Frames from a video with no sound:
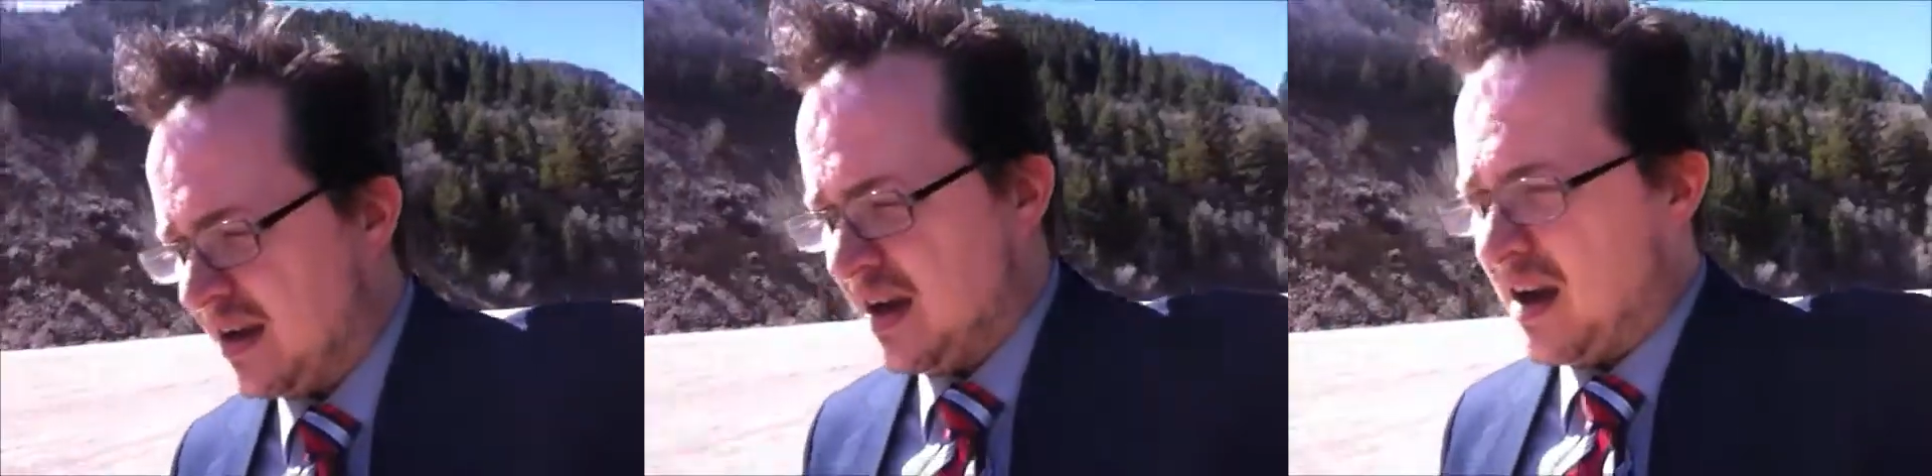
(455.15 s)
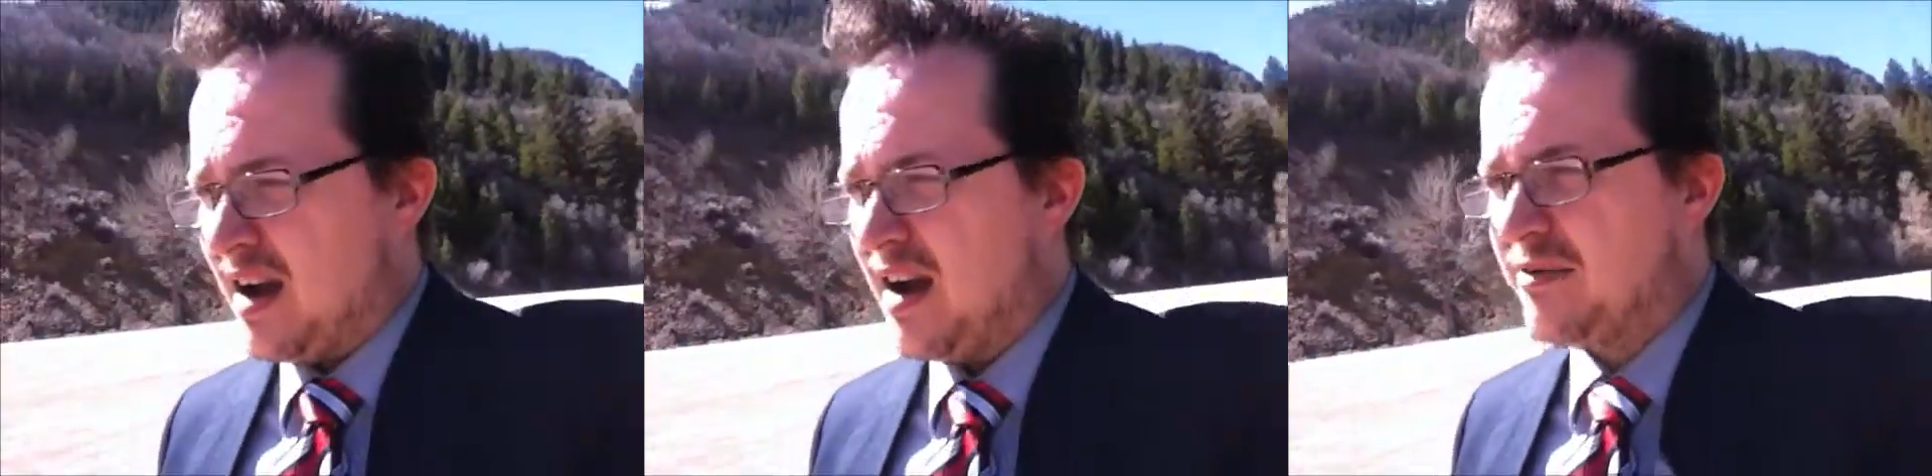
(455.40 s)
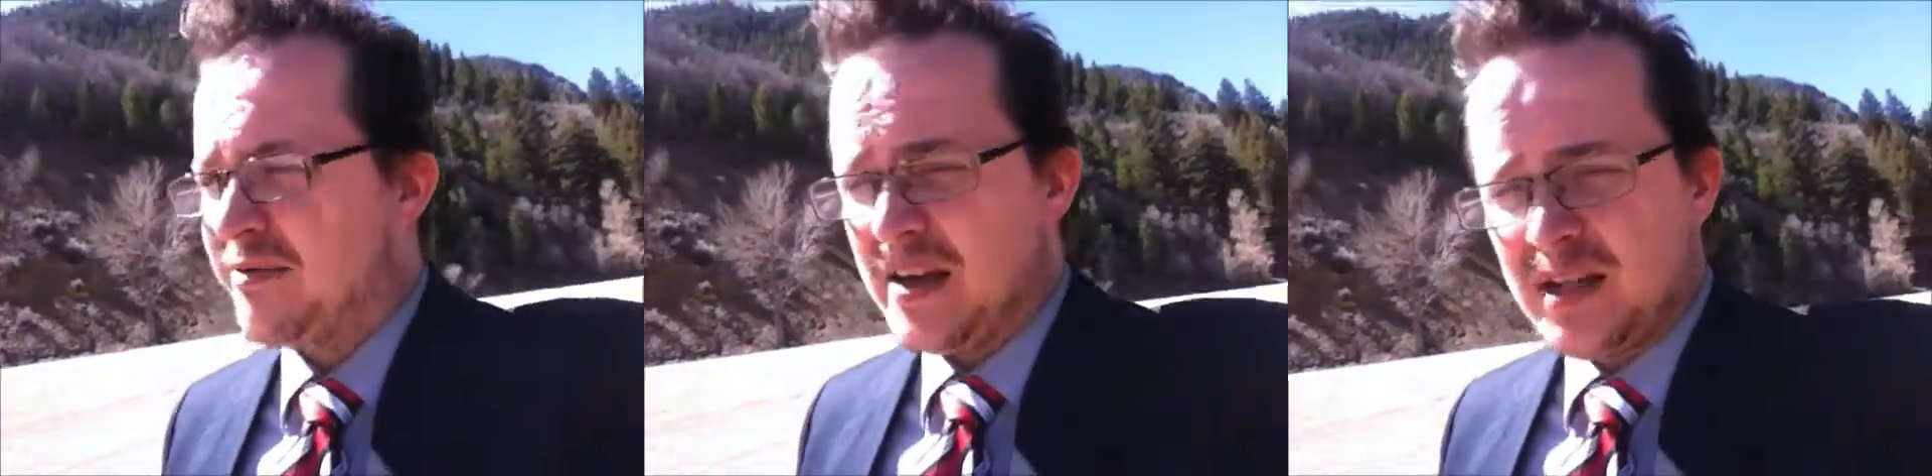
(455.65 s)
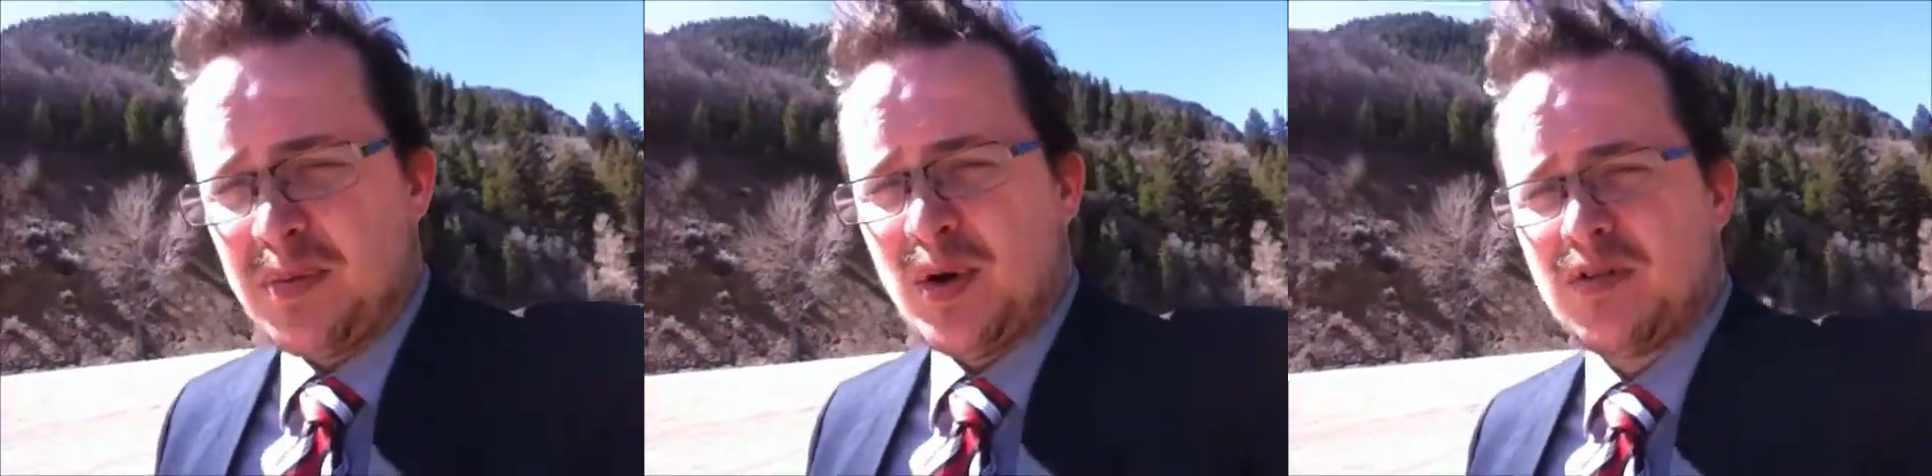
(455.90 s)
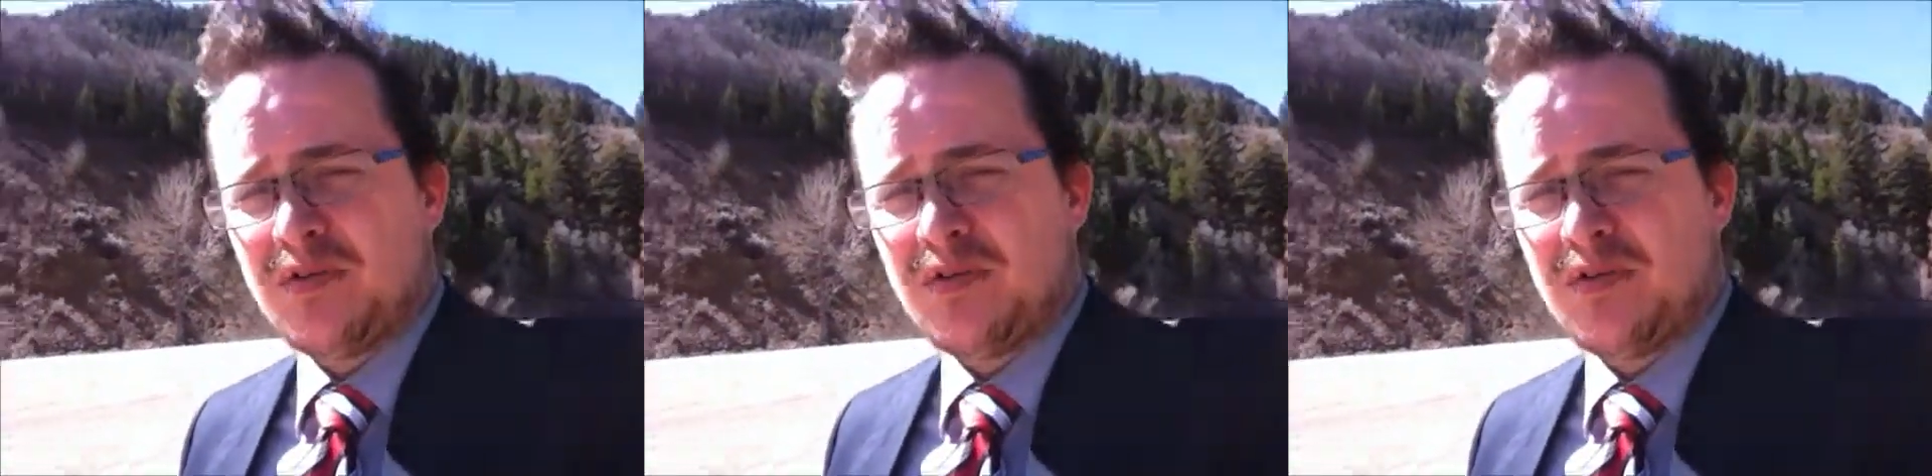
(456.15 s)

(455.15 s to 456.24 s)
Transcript: Facebook,